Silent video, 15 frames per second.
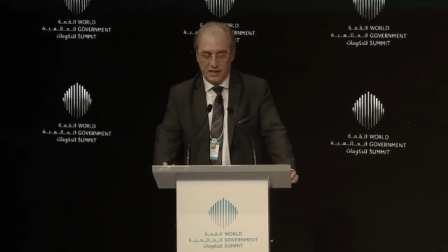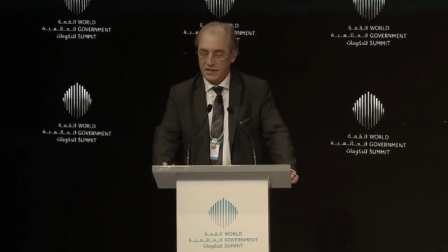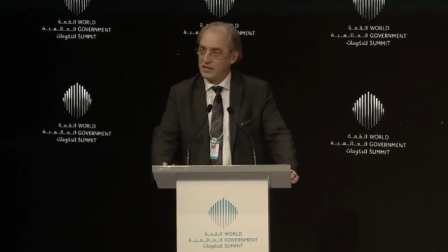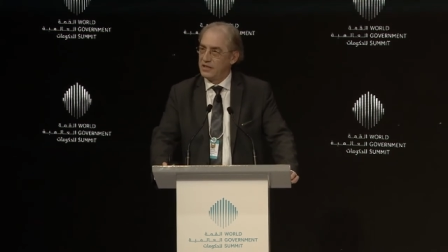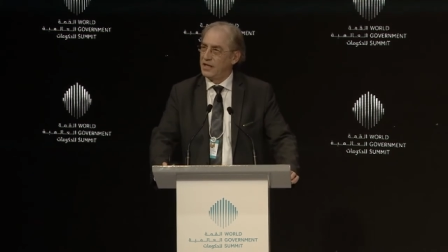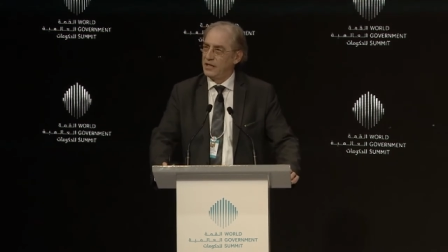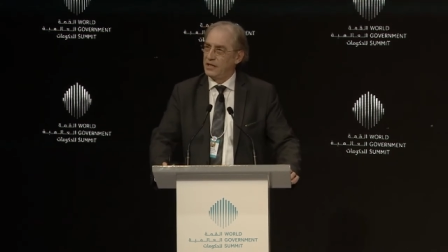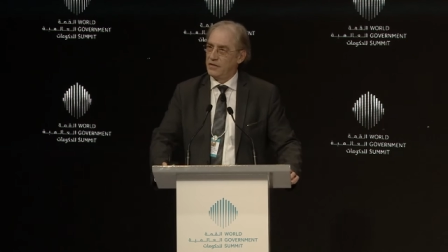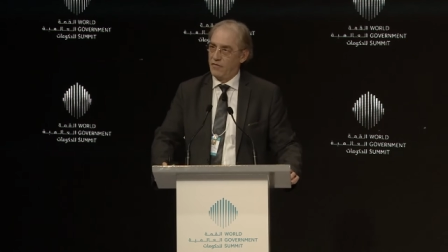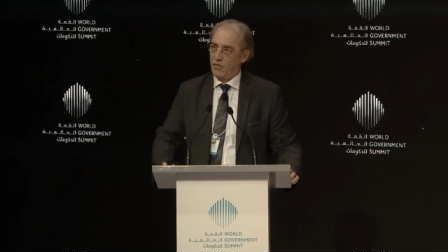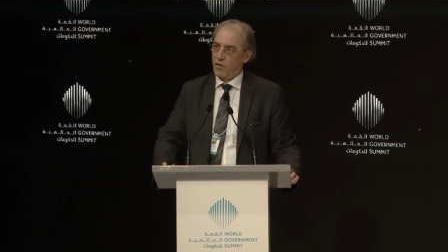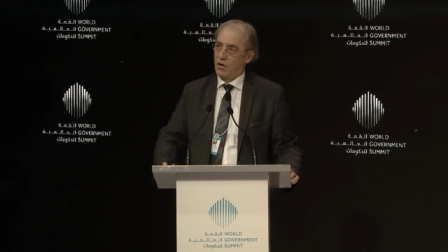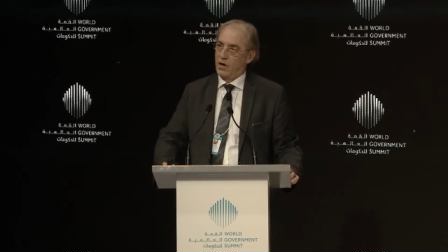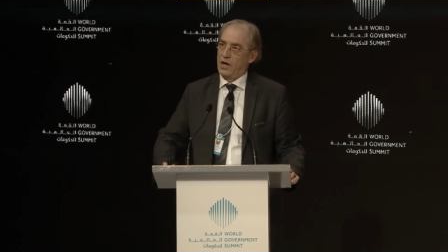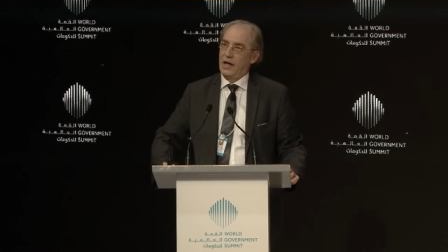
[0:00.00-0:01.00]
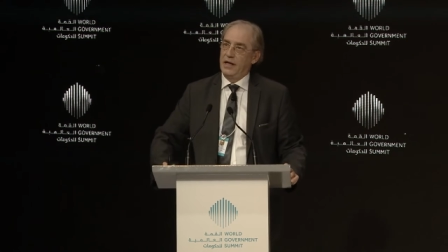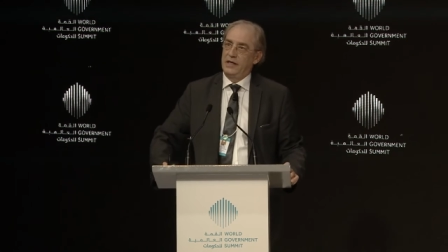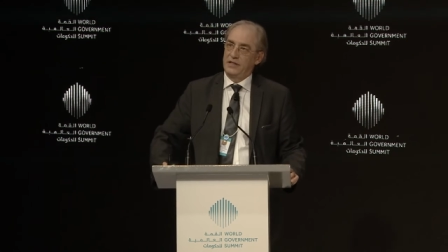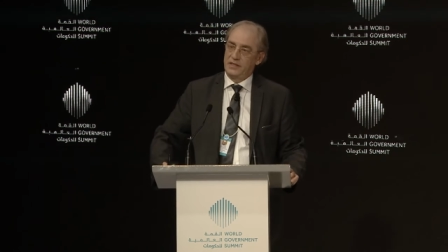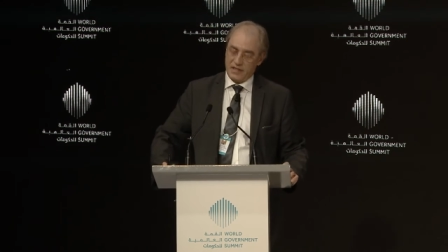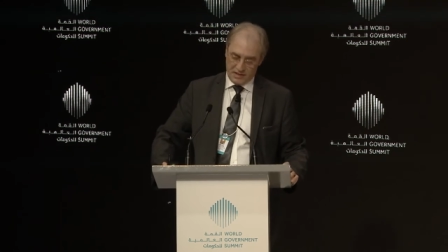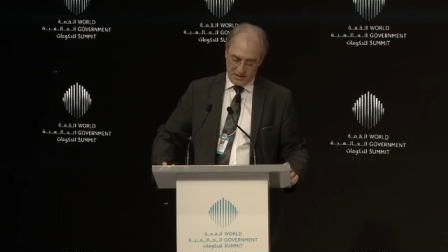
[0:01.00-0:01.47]
that stands for
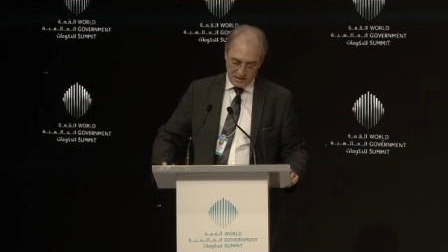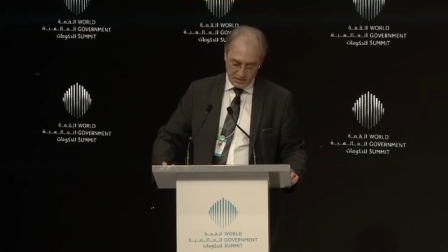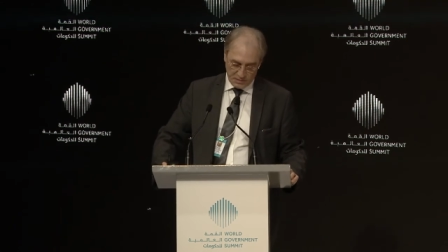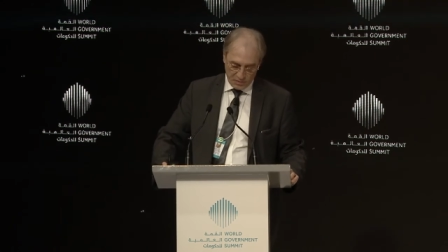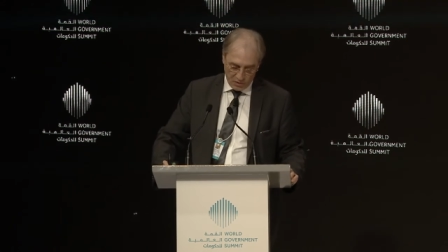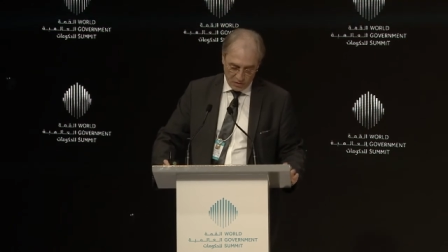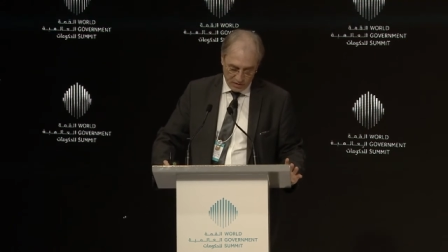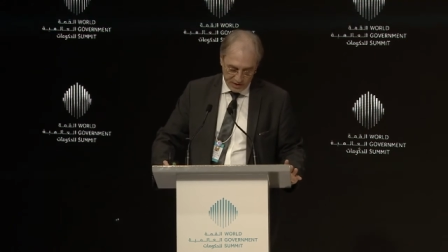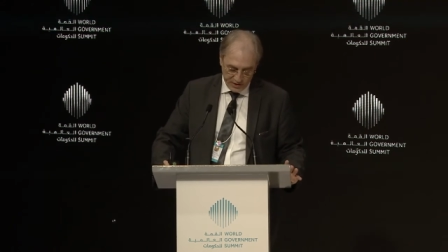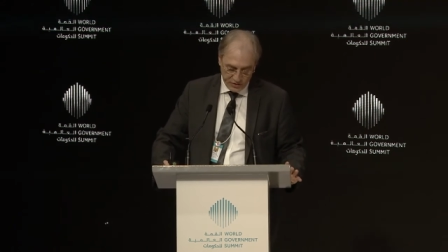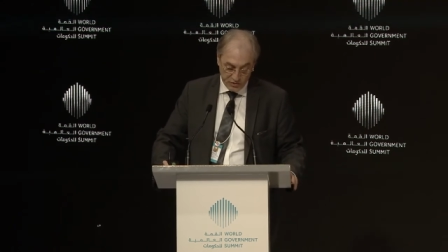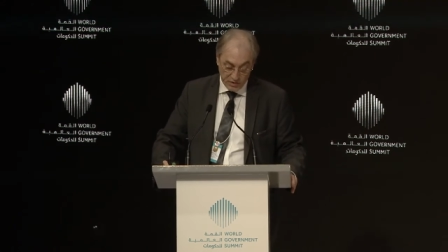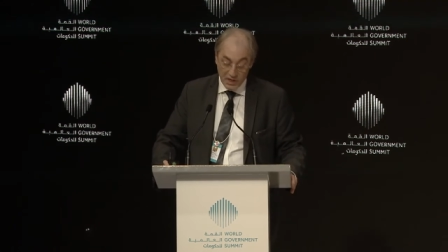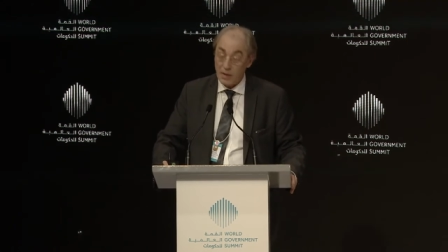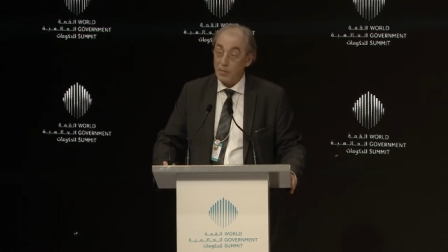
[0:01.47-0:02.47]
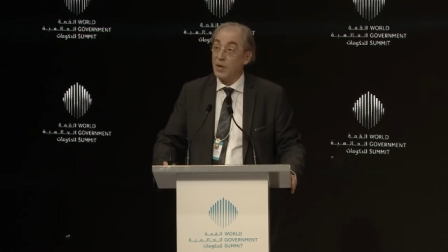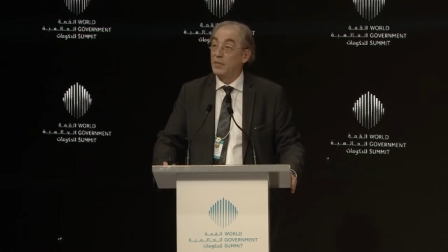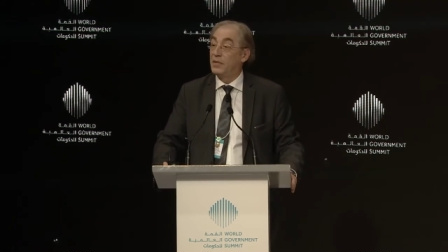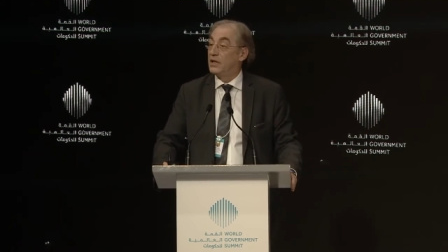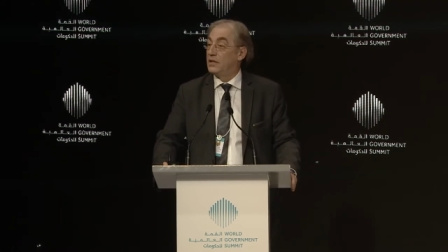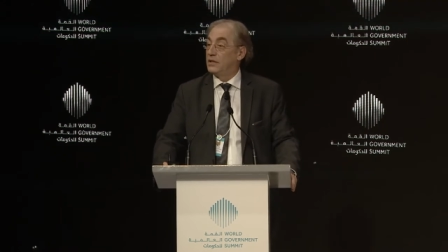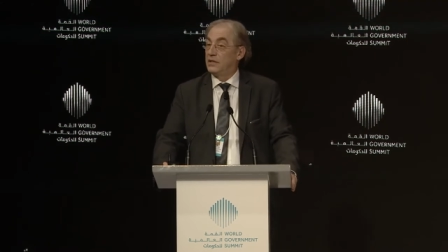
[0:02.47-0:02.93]
ISS Exploration
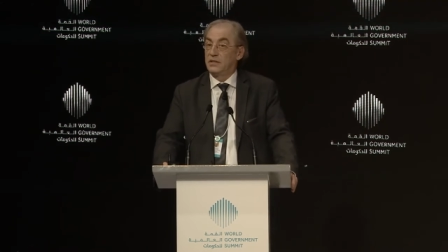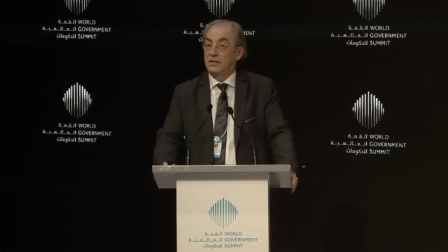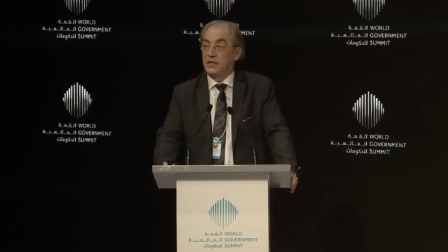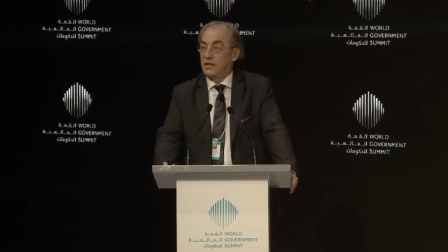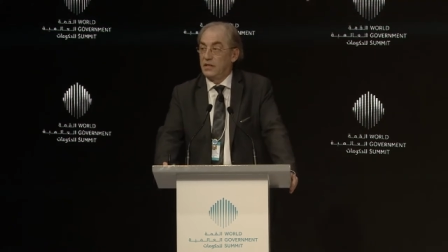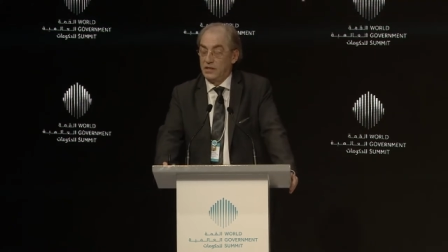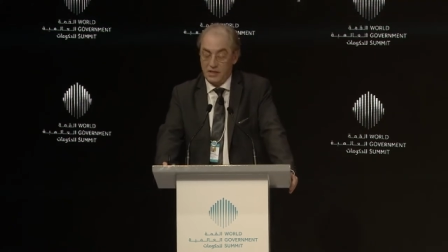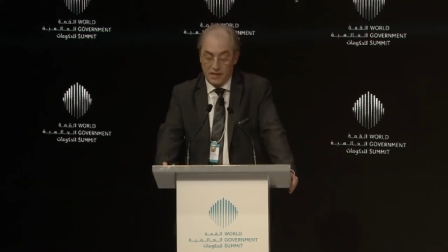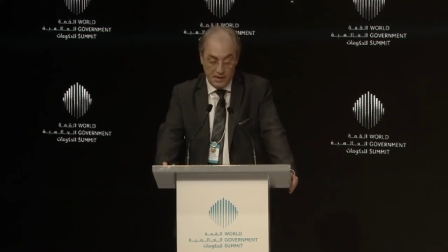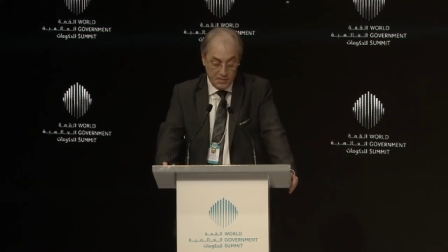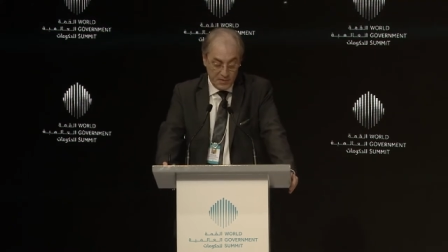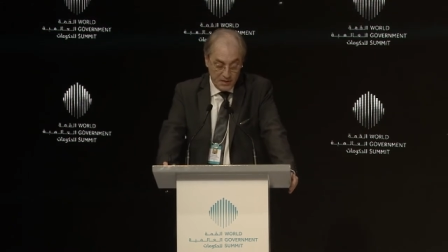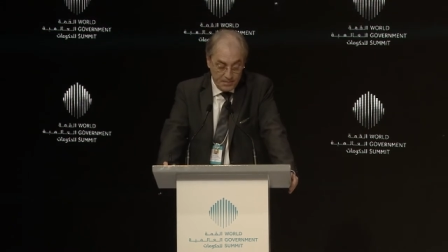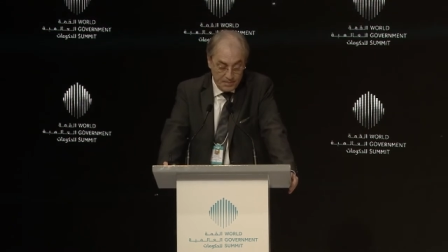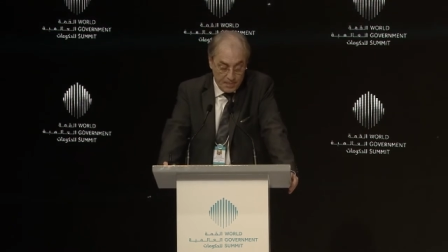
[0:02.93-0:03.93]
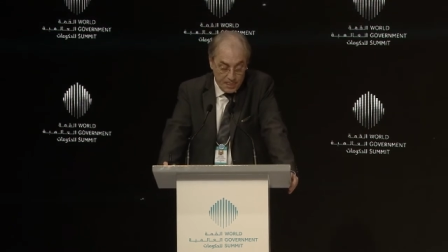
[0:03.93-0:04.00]
Capability Study Team.